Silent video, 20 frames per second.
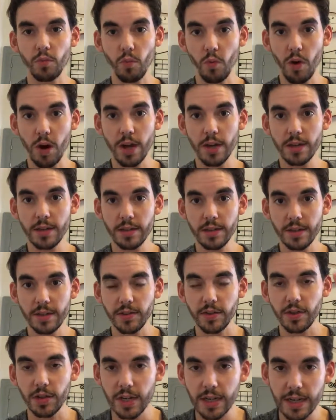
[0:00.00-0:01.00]
1
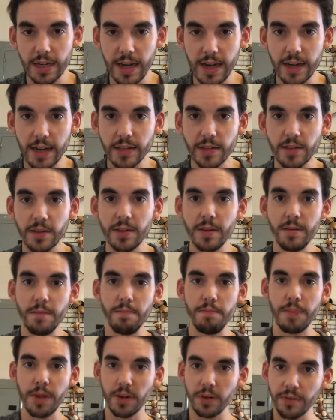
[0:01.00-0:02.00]
is your index,
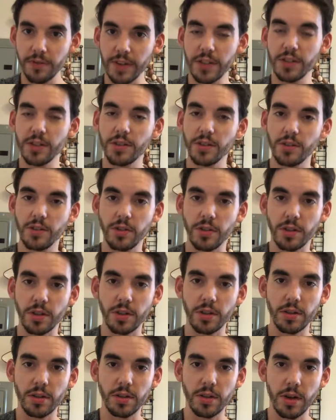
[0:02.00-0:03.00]
middle finger is
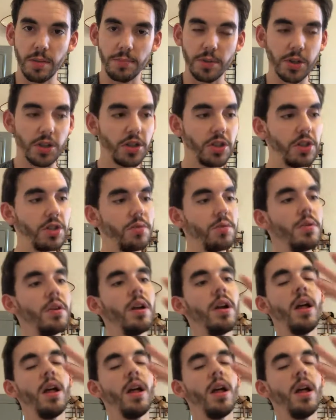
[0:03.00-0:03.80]
your number 2,